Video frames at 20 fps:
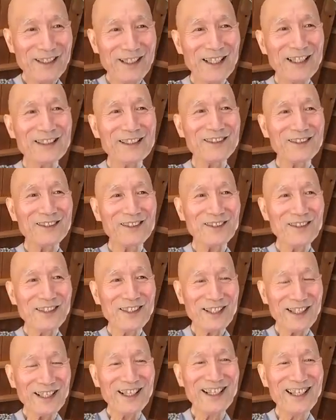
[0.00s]
it's all
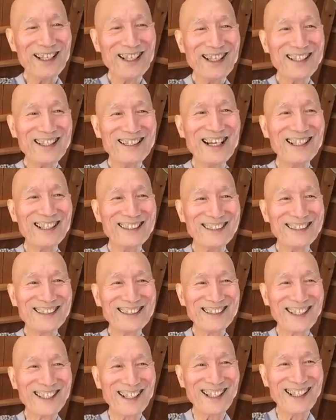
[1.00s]
right.
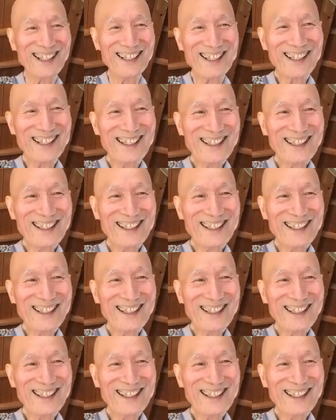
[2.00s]
Doesn't care.